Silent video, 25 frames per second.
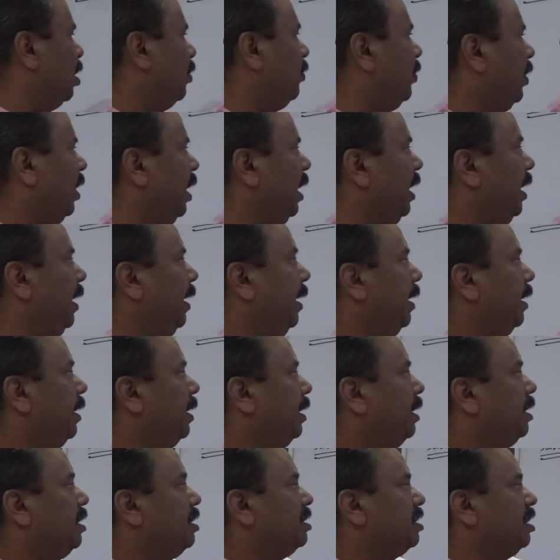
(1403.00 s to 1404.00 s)
of A,
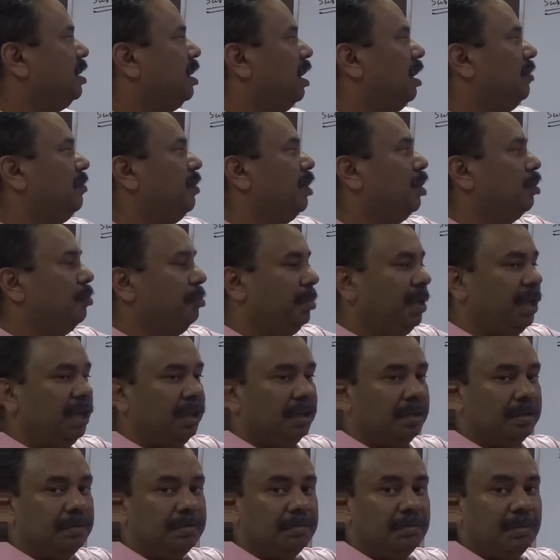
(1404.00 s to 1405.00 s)
it is an element of B.
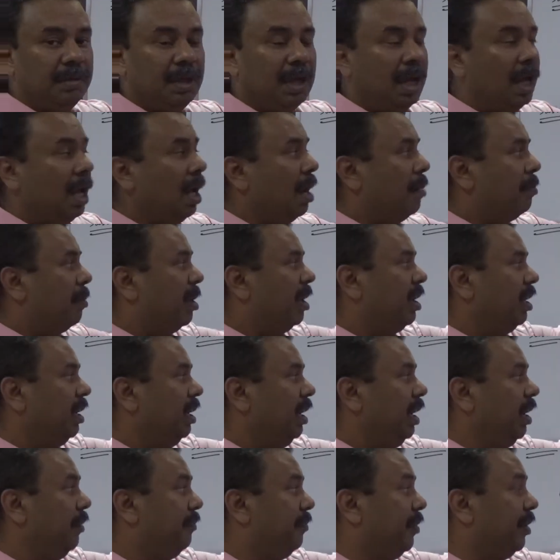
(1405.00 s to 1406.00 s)
But
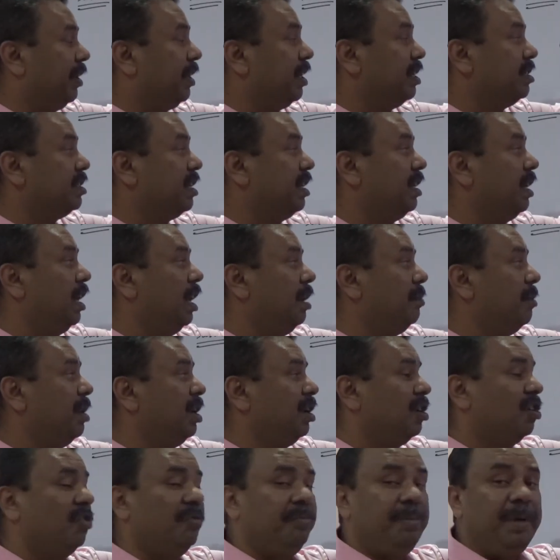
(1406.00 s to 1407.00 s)
if it is an
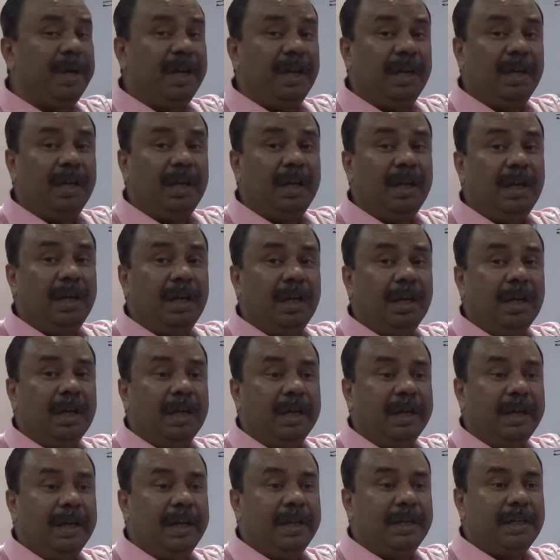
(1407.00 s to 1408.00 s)
element of B,
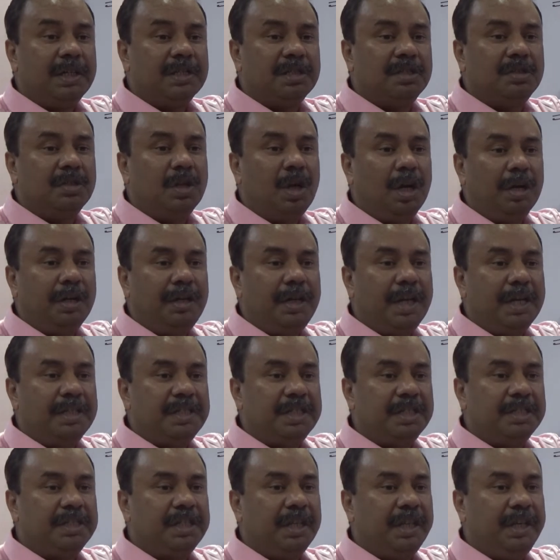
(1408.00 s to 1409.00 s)
it is not
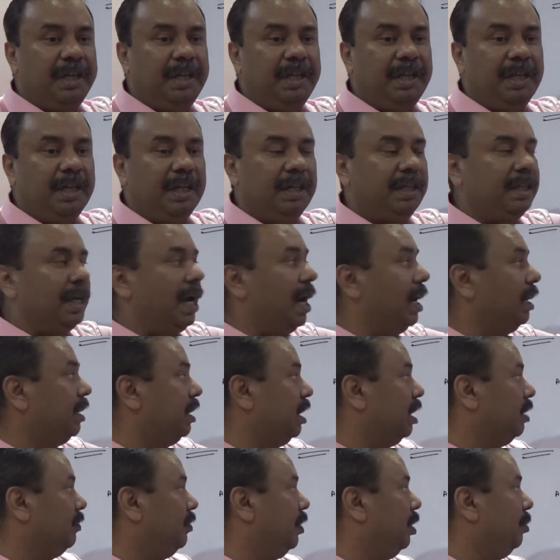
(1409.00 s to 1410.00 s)
necessary that
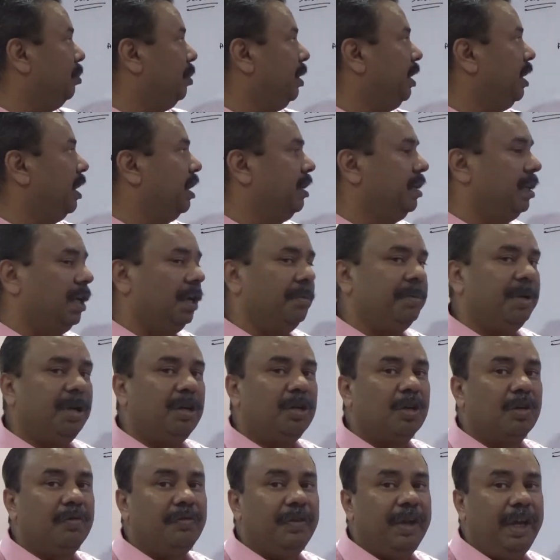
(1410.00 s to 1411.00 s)
it will be an
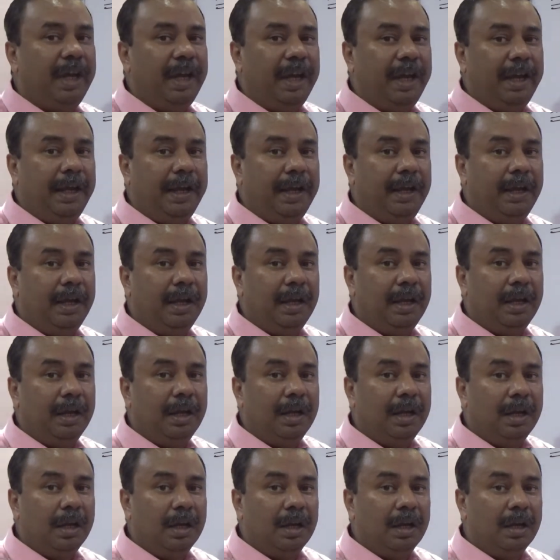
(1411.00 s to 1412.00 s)
element of A.
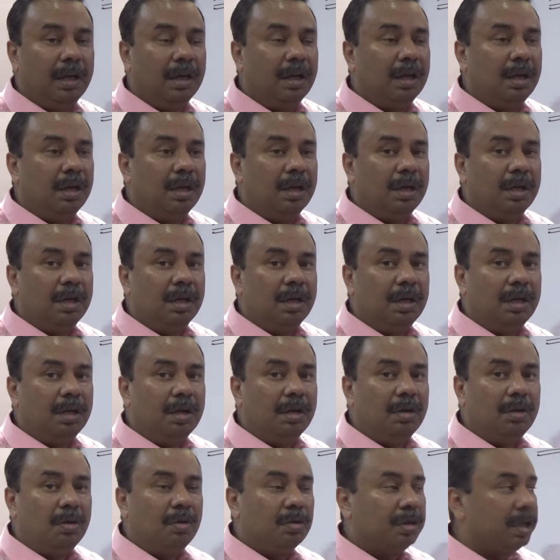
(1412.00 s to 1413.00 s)

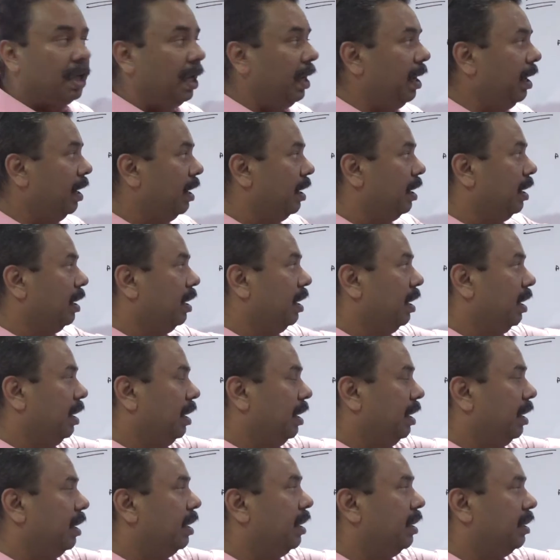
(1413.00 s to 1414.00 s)
Okay,
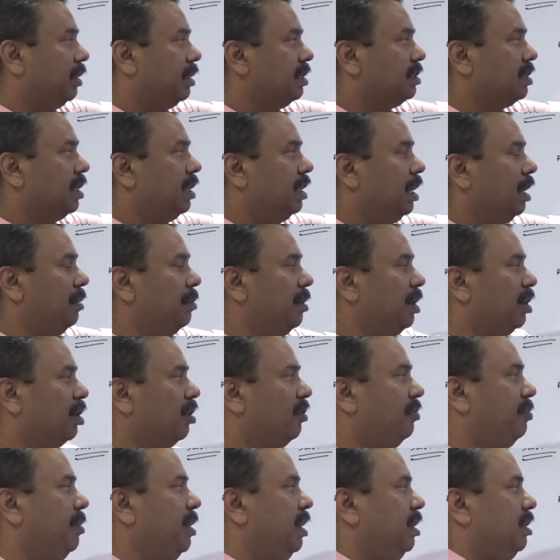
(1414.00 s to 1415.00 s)
it is an element
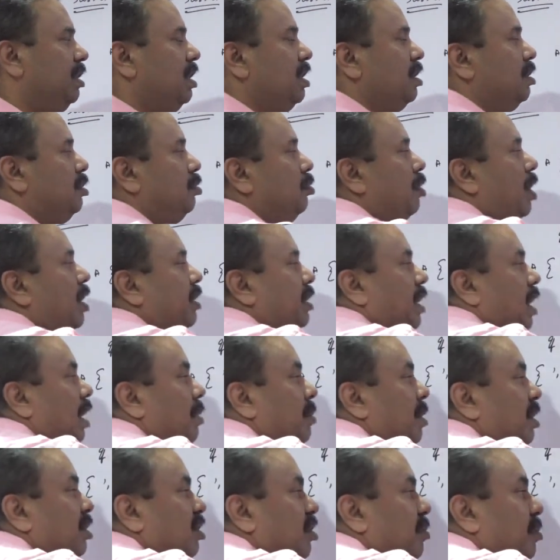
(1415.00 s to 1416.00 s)
of B. These 2 are the
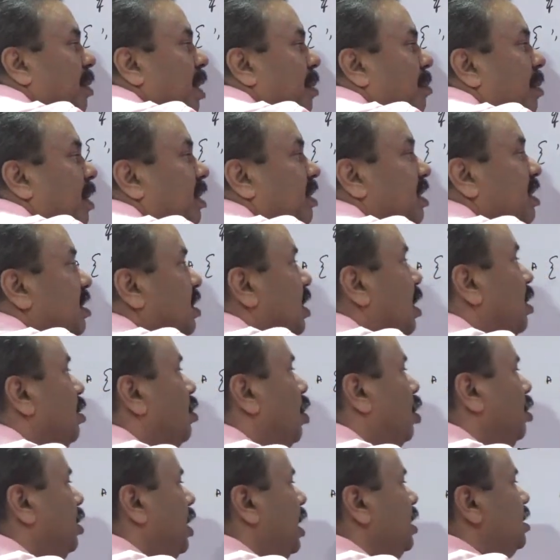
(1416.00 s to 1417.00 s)
elements of B, but these are
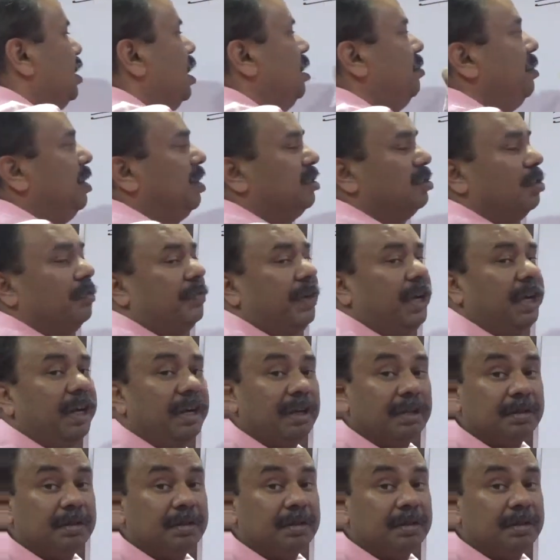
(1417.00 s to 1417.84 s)
not as elements of A.